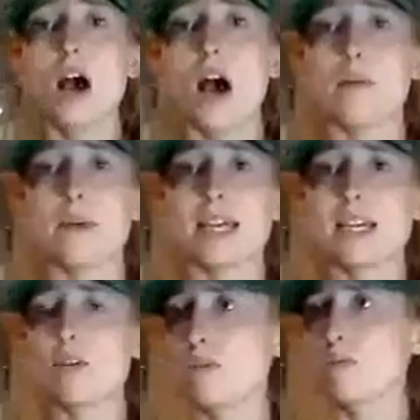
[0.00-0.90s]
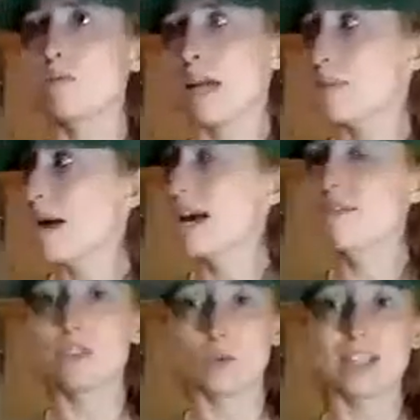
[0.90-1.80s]
I think like my
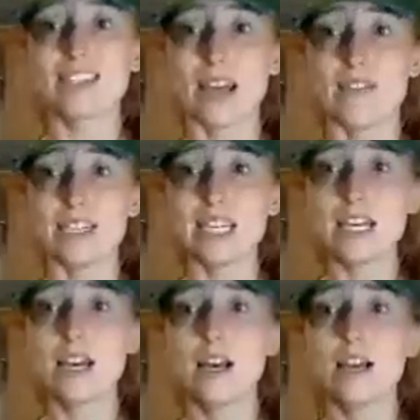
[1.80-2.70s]
oven's 170.